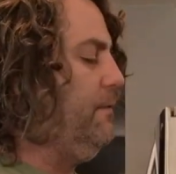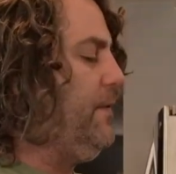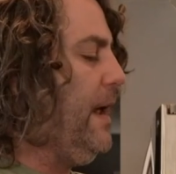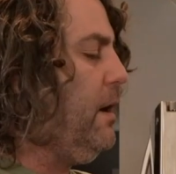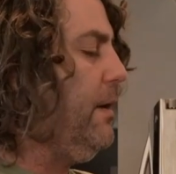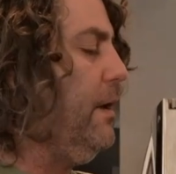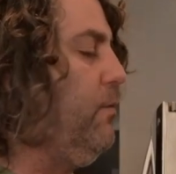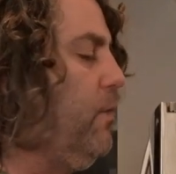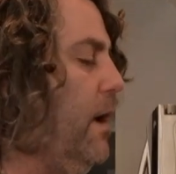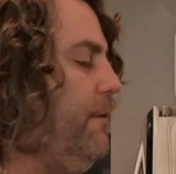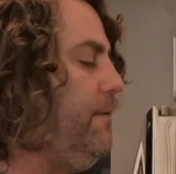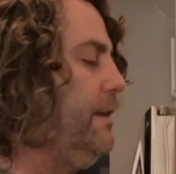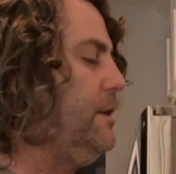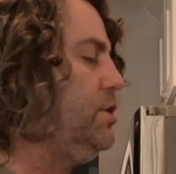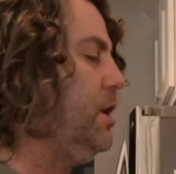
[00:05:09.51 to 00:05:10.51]
very
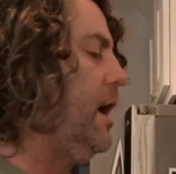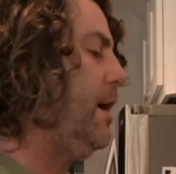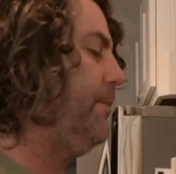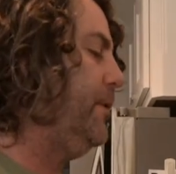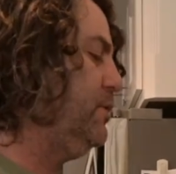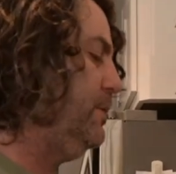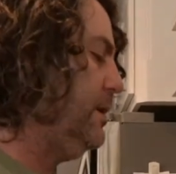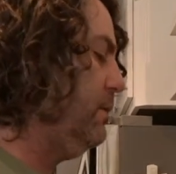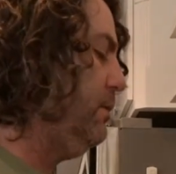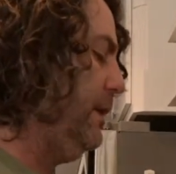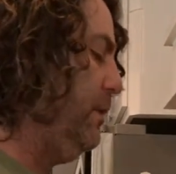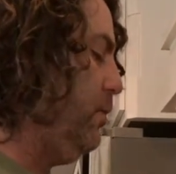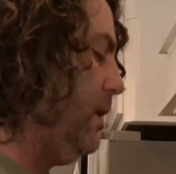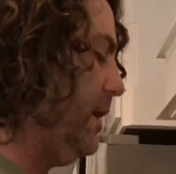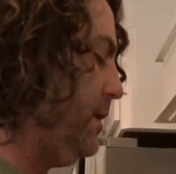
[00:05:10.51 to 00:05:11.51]
roughly chopped, because we don't
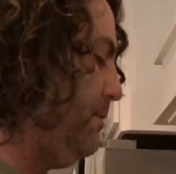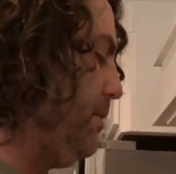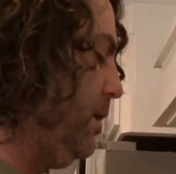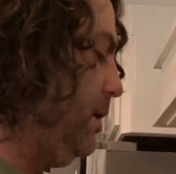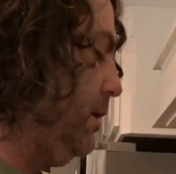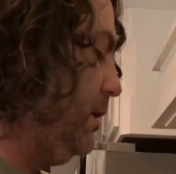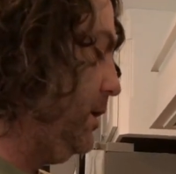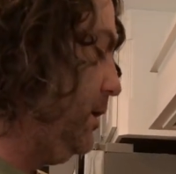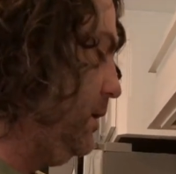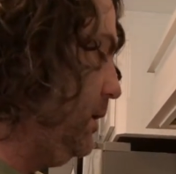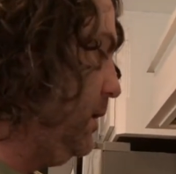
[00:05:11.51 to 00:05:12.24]
really want it to burn.